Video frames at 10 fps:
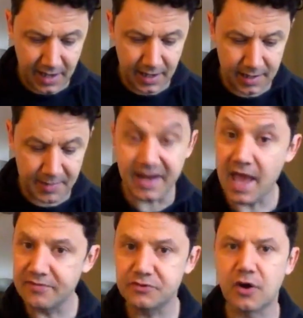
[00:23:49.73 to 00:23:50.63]

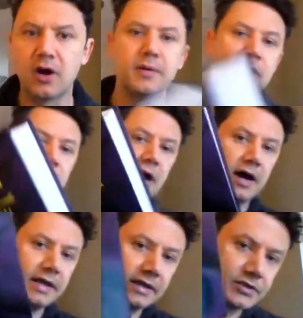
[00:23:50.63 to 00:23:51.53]
an avatar
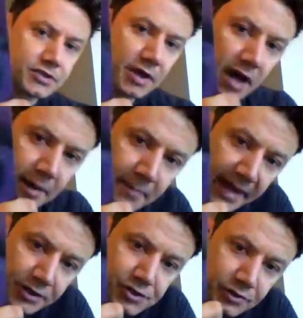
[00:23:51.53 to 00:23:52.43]
is
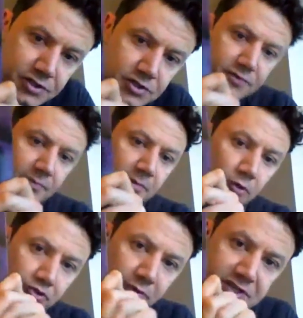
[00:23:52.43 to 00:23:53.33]
Mage. So this is from the
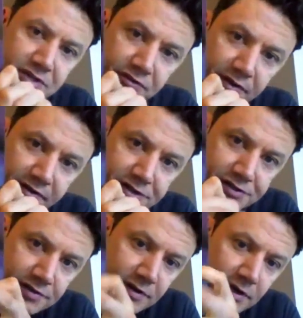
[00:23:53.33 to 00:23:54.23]
most recent
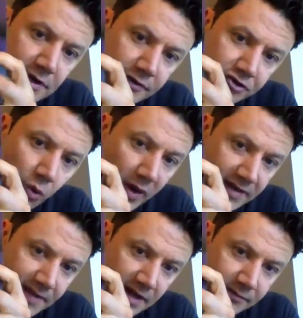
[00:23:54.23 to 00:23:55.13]
edition, the
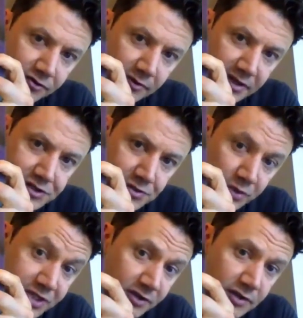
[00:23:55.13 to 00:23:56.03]
20th anniversary edition,
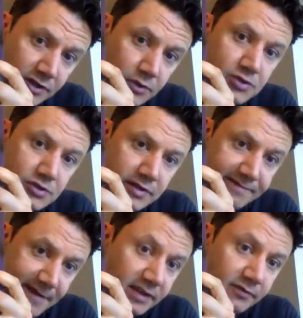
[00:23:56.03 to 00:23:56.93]
which actually uses
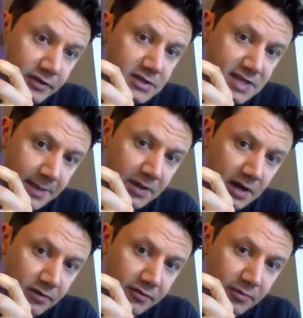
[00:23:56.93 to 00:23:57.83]
effectively the same
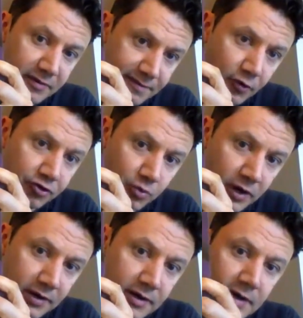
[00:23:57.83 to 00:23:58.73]
cover from the first
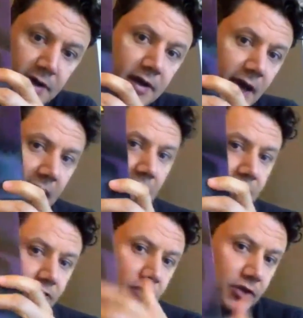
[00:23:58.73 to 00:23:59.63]
one.
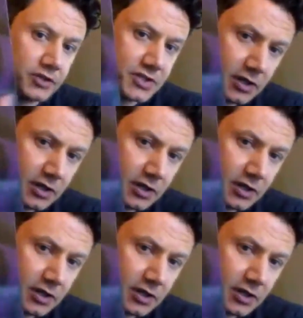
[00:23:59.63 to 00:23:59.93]
And you can see